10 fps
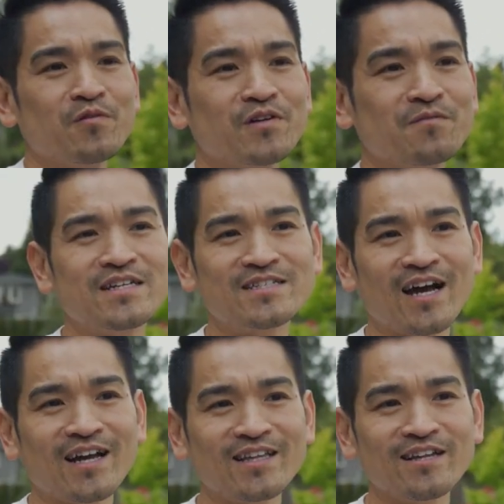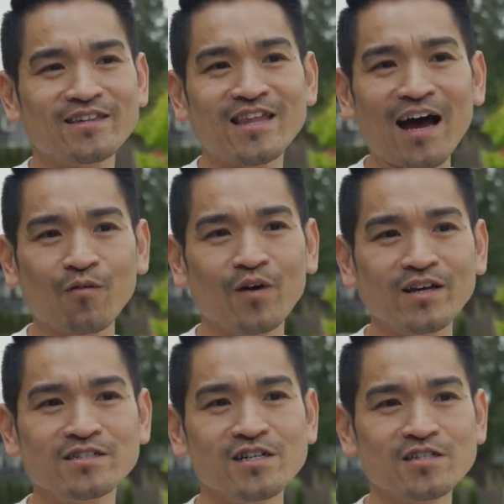wouldn't design it that way
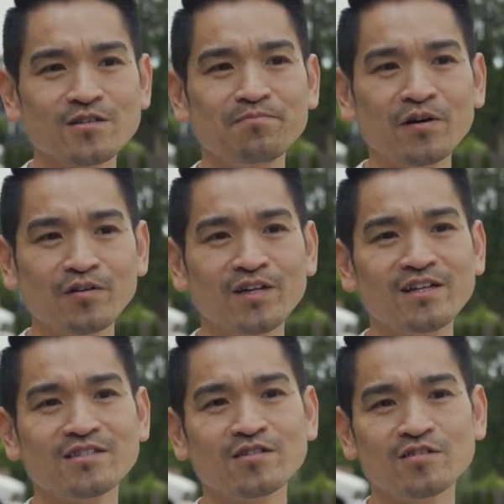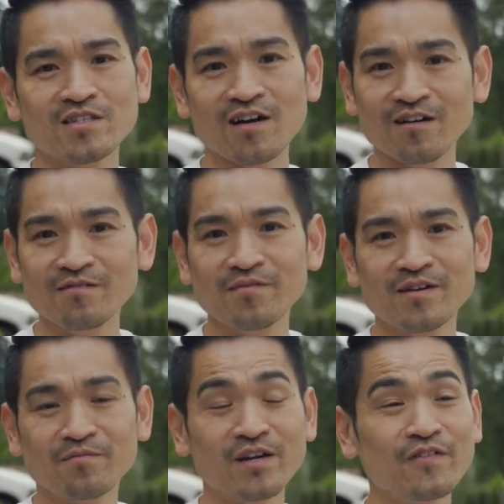just to build it and to sell.
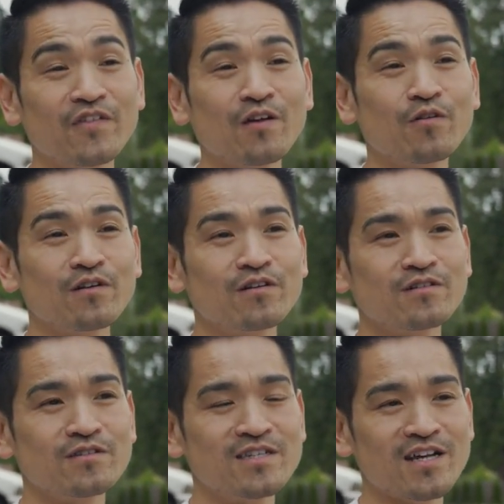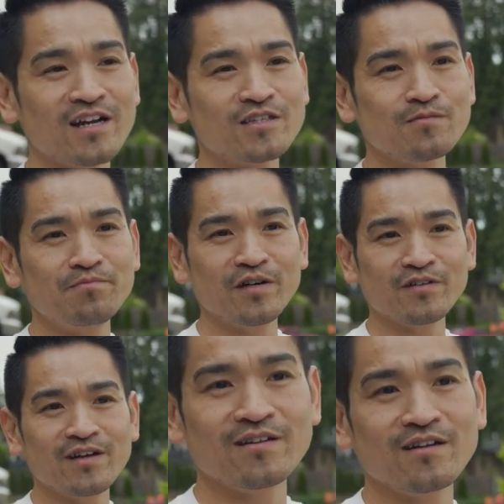But if they were designed to build
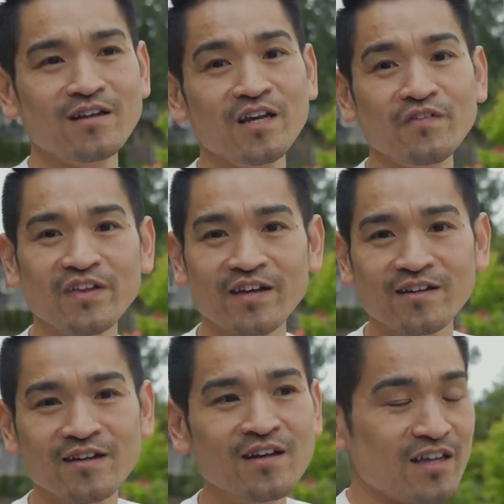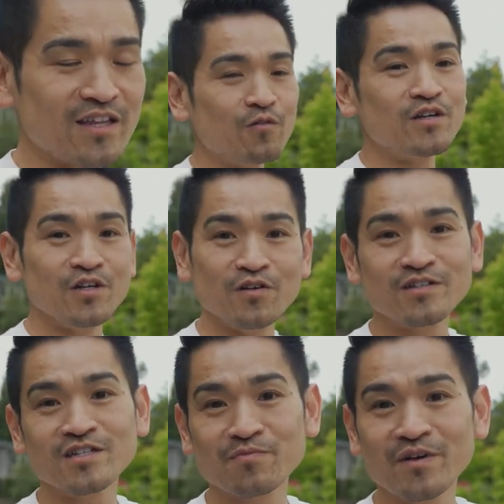and live in them, then they would do it
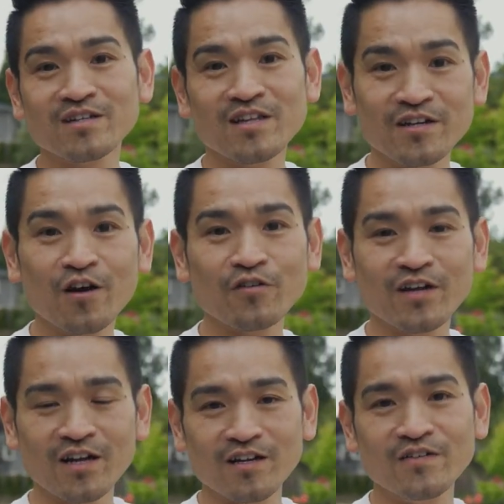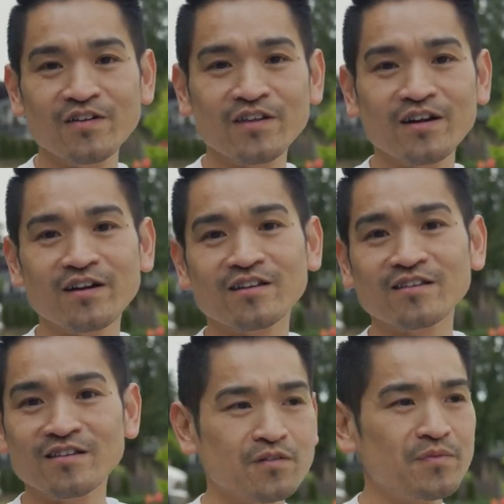just because they know they're gonna live in there
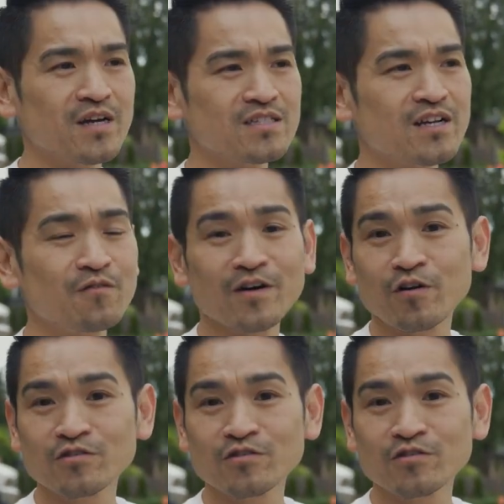and because they don't want no